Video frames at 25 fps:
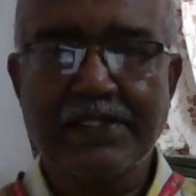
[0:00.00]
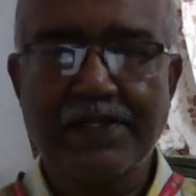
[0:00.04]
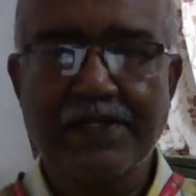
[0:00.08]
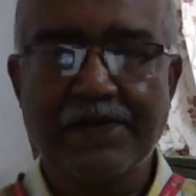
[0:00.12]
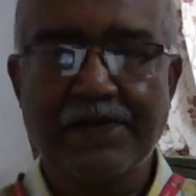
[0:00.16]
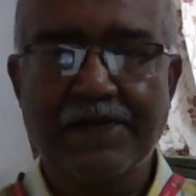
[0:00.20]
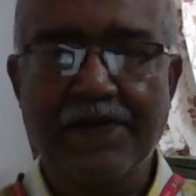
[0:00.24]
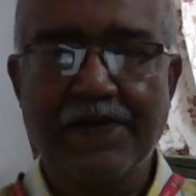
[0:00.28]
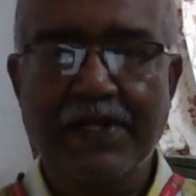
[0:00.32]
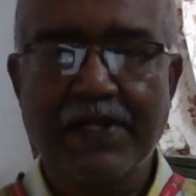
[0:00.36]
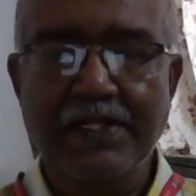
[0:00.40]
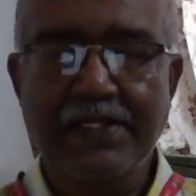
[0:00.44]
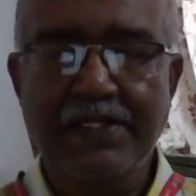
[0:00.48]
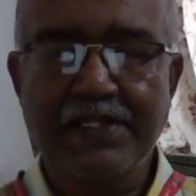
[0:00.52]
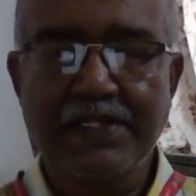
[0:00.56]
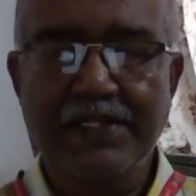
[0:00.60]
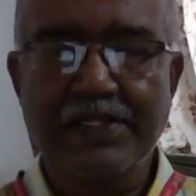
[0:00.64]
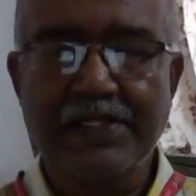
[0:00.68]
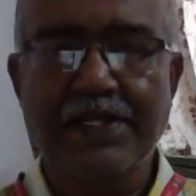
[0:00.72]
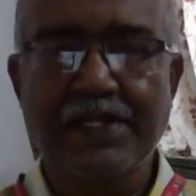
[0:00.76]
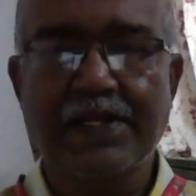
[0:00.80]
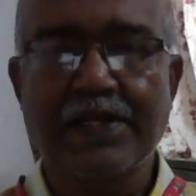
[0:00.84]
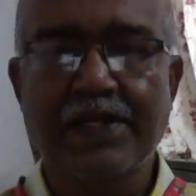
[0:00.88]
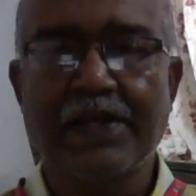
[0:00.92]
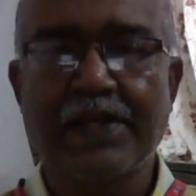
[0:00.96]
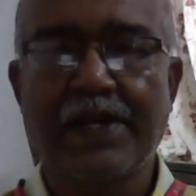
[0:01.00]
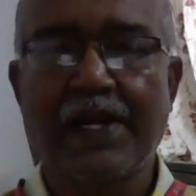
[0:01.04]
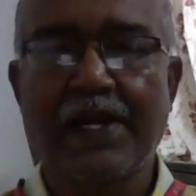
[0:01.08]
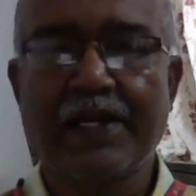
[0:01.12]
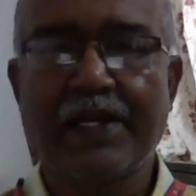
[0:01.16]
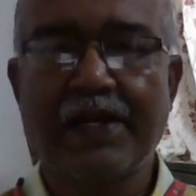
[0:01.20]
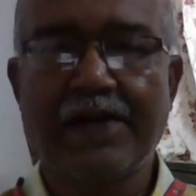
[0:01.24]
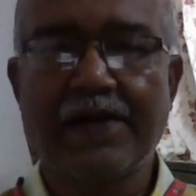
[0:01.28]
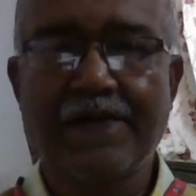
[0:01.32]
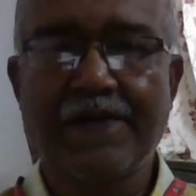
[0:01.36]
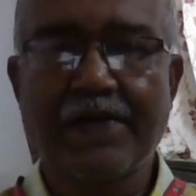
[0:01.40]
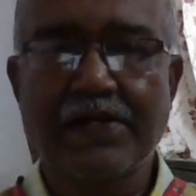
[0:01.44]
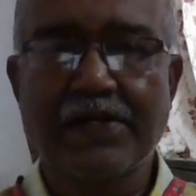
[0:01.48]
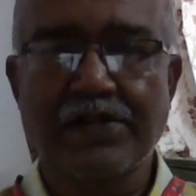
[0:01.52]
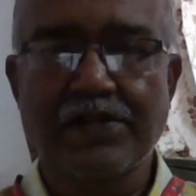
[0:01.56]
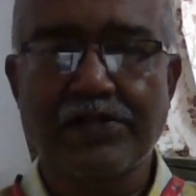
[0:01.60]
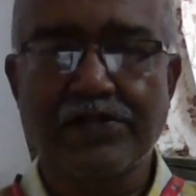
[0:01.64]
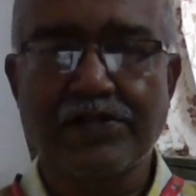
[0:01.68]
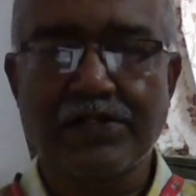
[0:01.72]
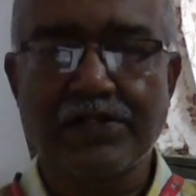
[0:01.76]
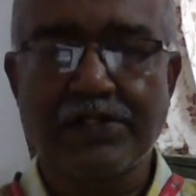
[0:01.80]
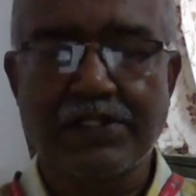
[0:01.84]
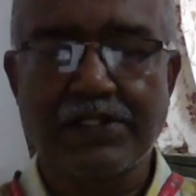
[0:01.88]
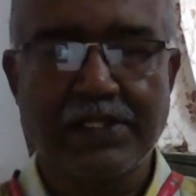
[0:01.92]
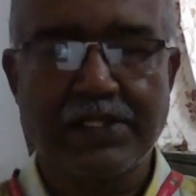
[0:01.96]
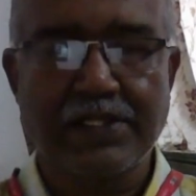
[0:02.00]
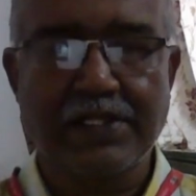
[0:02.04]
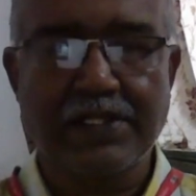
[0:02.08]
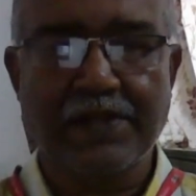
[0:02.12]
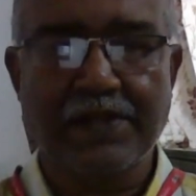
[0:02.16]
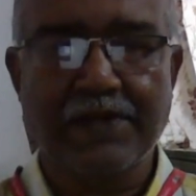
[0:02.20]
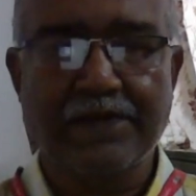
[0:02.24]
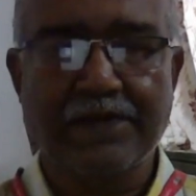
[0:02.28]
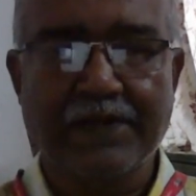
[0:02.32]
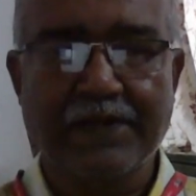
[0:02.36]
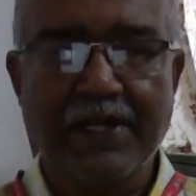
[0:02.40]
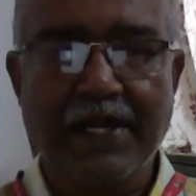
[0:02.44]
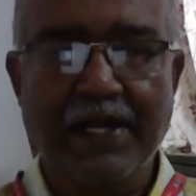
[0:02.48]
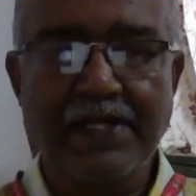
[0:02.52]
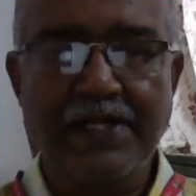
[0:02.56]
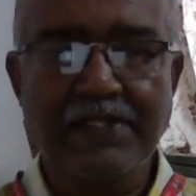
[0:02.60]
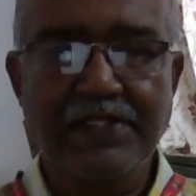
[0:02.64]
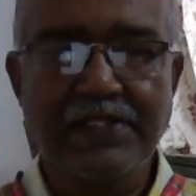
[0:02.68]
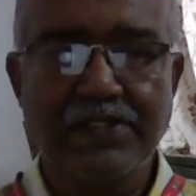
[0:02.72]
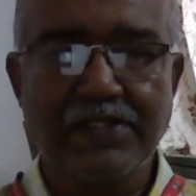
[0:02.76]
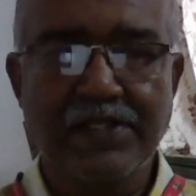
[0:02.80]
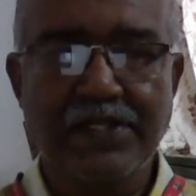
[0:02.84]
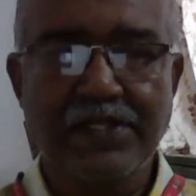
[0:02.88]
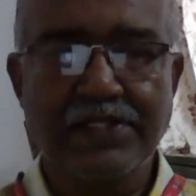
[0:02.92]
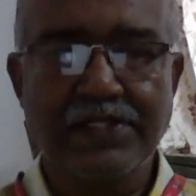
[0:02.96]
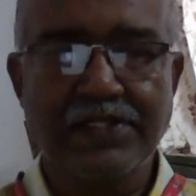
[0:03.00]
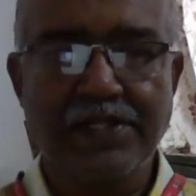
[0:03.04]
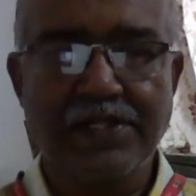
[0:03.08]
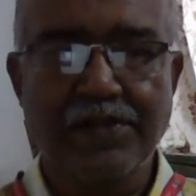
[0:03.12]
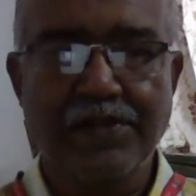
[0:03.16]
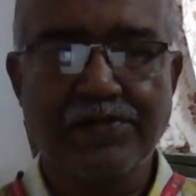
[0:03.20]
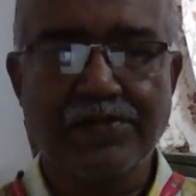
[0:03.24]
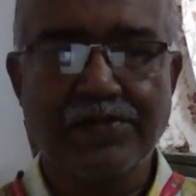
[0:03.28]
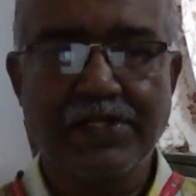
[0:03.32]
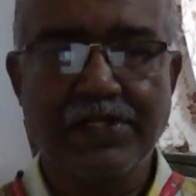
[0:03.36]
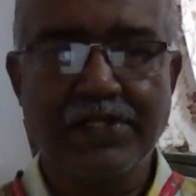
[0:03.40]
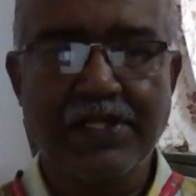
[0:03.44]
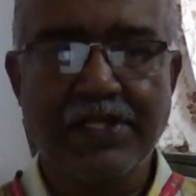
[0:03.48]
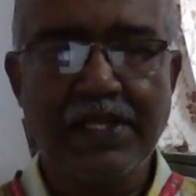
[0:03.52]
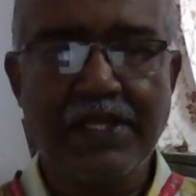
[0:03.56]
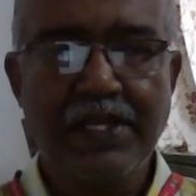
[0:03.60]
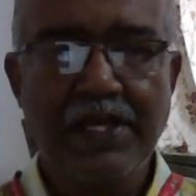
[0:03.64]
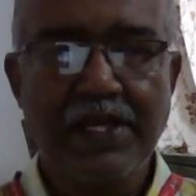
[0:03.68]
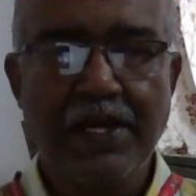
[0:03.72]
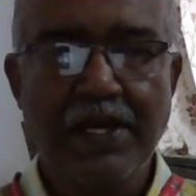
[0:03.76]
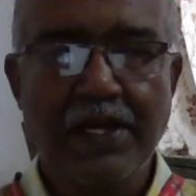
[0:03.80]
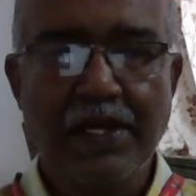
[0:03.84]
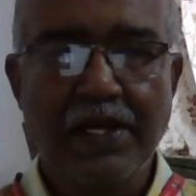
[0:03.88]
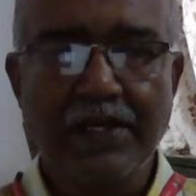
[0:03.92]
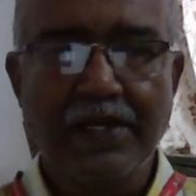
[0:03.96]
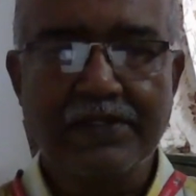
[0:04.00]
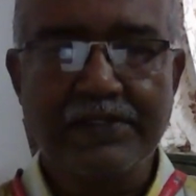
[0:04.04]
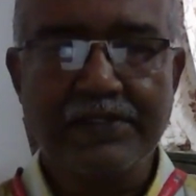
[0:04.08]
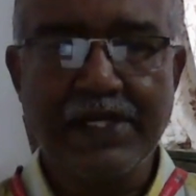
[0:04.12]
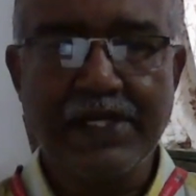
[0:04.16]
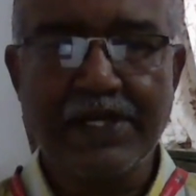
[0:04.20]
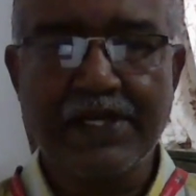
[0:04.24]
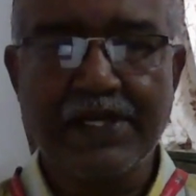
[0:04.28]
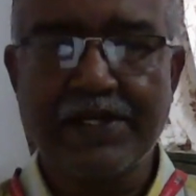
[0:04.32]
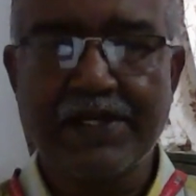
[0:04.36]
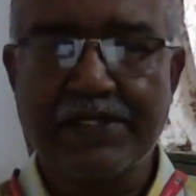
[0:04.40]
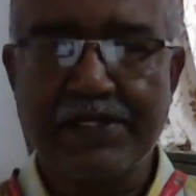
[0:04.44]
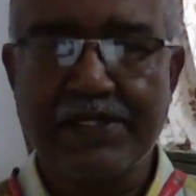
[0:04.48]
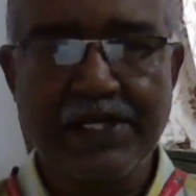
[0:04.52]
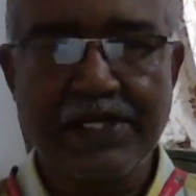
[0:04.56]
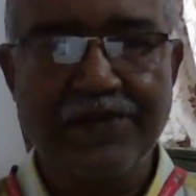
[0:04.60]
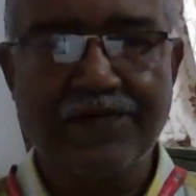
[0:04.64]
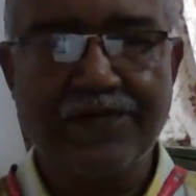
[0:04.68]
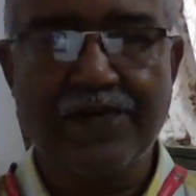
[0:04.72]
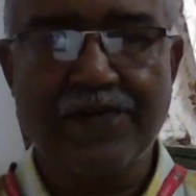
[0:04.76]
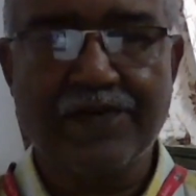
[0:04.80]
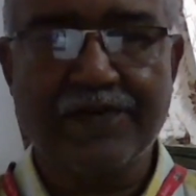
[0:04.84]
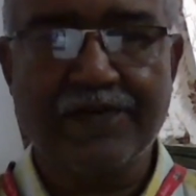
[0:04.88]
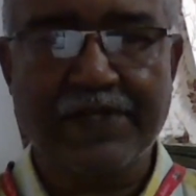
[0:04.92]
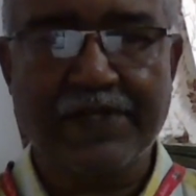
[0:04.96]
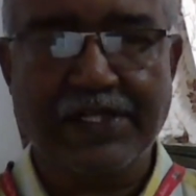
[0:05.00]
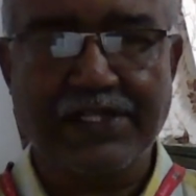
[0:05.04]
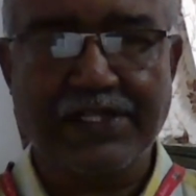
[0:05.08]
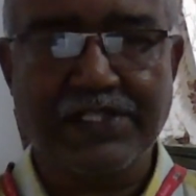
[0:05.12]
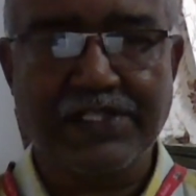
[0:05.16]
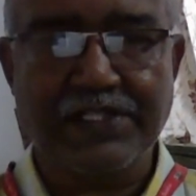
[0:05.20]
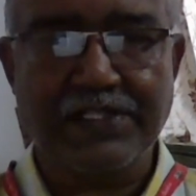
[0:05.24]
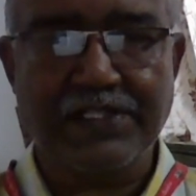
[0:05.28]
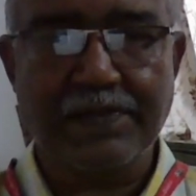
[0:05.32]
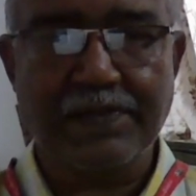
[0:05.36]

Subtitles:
vehicles, the electrical vehicles also, in the cars also is using the centrifugal clutch.